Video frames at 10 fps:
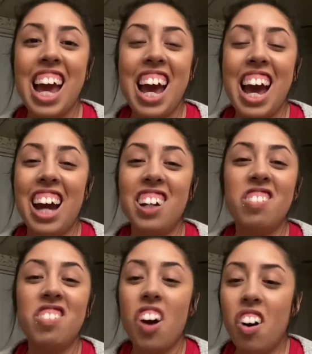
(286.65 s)
out of
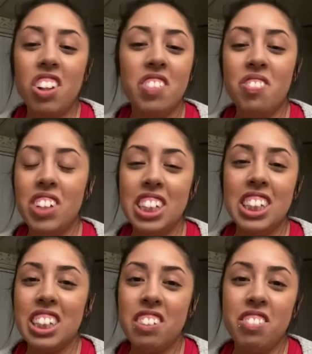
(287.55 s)
all the months,
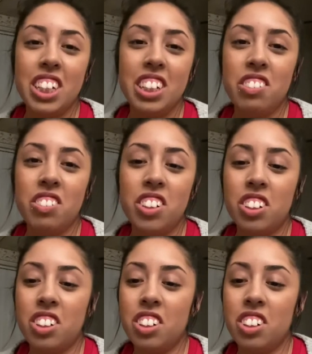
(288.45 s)
even if you're